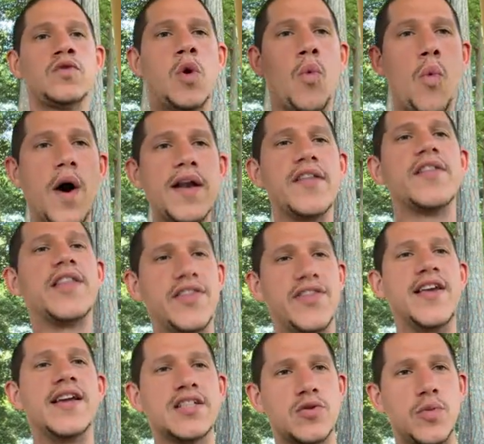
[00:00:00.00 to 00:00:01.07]
one of the
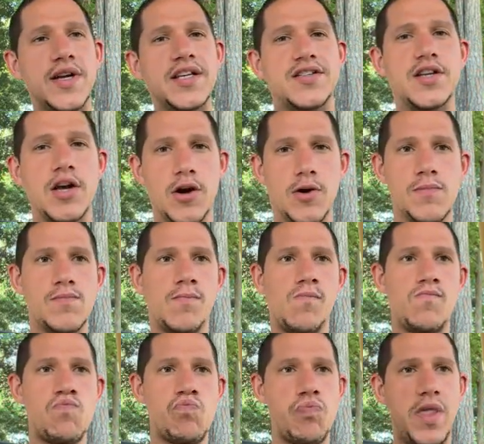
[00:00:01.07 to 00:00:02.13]
things we do
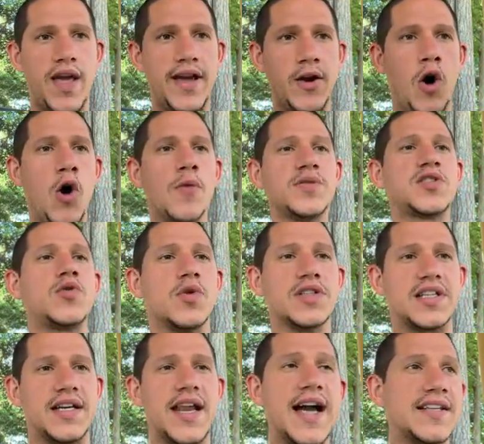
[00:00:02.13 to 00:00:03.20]
in
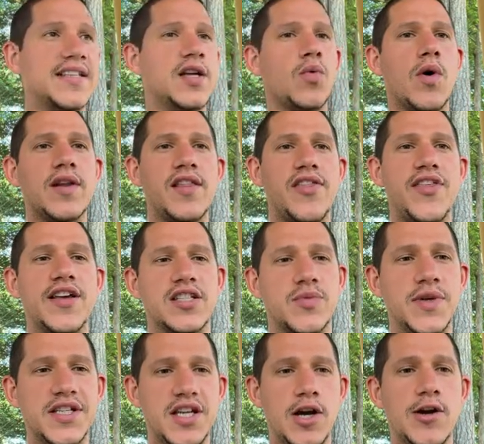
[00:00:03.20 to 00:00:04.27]
Homeschools Connected, one of the things
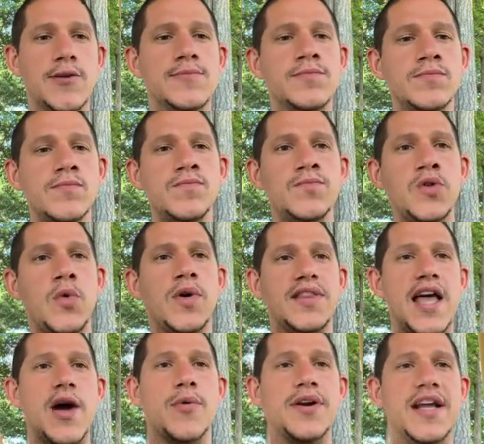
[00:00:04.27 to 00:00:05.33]
we do
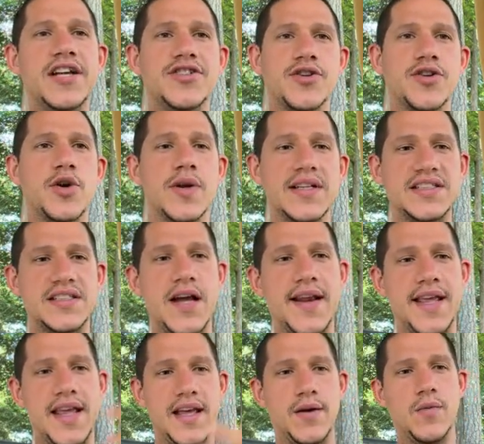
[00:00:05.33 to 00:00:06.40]
with our nature unit
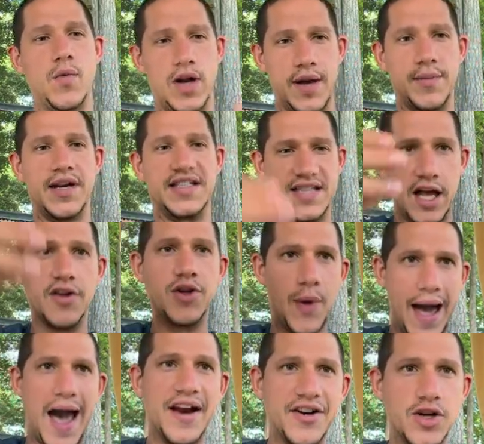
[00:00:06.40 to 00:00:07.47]
study and what I'm going to tell you
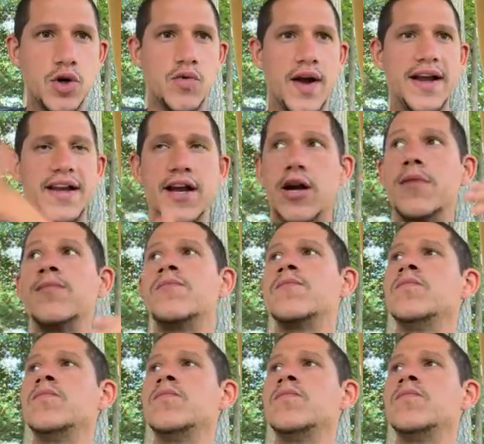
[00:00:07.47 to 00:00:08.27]
how to do right here